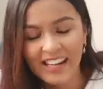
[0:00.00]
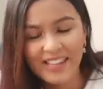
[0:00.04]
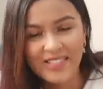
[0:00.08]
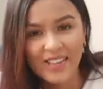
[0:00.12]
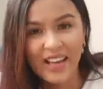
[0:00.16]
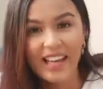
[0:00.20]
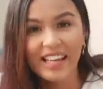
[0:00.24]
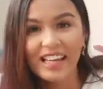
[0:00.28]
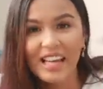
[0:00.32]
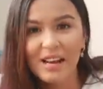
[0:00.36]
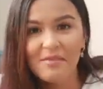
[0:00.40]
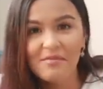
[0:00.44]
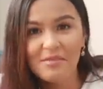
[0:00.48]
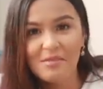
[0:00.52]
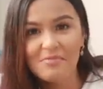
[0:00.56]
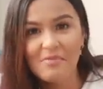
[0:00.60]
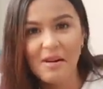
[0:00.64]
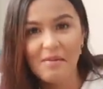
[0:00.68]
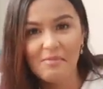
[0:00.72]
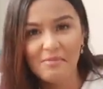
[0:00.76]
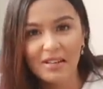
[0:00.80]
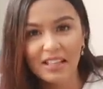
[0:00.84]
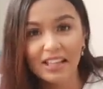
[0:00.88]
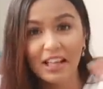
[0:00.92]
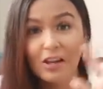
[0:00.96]
So I kept
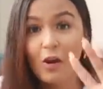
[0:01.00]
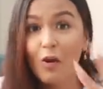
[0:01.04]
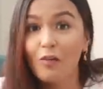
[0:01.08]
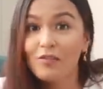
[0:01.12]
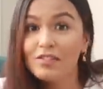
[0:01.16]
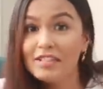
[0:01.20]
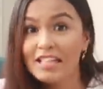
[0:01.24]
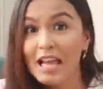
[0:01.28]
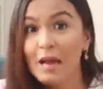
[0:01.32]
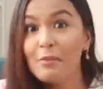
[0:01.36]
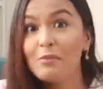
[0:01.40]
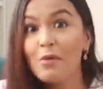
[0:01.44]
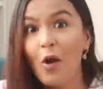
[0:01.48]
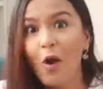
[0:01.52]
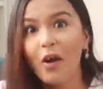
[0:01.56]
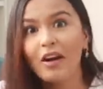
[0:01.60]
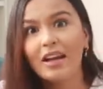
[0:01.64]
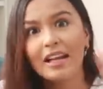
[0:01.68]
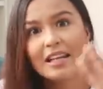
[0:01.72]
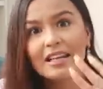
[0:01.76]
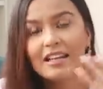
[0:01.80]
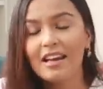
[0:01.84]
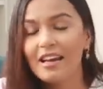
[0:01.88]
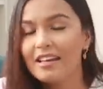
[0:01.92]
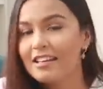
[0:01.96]
remembering that. Obviously I'm not
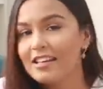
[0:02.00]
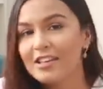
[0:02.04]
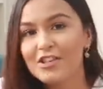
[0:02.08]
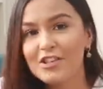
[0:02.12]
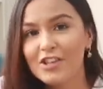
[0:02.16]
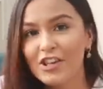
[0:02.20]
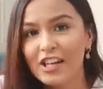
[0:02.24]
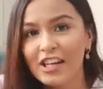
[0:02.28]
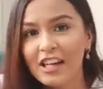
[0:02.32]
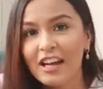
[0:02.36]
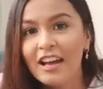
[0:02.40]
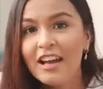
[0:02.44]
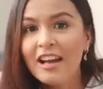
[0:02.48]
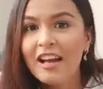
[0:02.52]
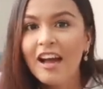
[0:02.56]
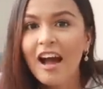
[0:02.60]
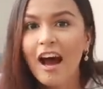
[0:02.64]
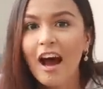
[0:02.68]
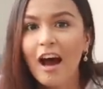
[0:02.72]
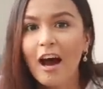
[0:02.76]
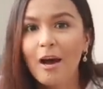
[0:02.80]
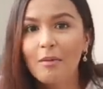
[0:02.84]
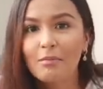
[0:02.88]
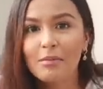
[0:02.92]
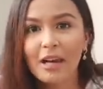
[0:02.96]
encouraging
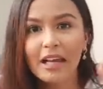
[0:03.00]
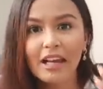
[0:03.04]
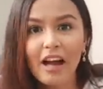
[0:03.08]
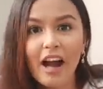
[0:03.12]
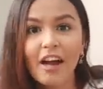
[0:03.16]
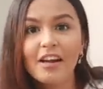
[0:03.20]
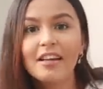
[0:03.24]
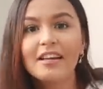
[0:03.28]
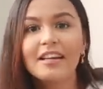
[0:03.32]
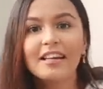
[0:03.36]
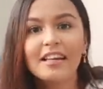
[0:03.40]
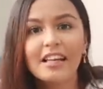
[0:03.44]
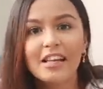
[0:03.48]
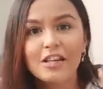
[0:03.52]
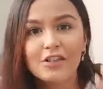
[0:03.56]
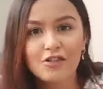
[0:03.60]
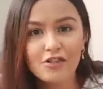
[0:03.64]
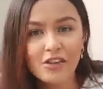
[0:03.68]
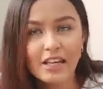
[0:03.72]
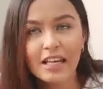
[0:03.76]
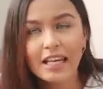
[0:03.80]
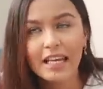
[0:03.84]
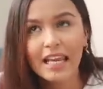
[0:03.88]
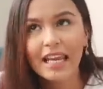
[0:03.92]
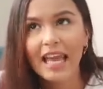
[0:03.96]
like underage
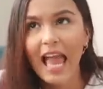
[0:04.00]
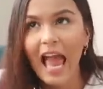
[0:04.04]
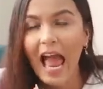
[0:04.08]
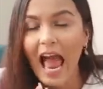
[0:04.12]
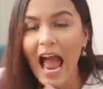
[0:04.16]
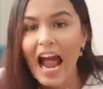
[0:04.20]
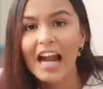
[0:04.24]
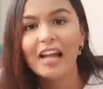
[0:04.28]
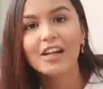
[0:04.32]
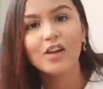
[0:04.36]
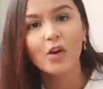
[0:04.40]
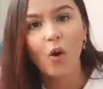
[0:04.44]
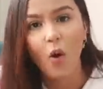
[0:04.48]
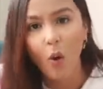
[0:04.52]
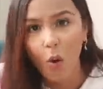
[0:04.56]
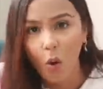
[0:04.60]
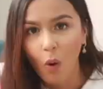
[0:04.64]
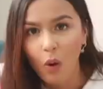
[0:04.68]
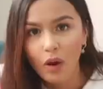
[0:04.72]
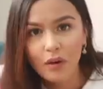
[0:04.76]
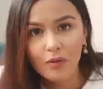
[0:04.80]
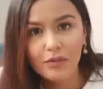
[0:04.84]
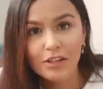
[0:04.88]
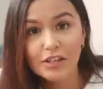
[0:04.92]
drinking at all.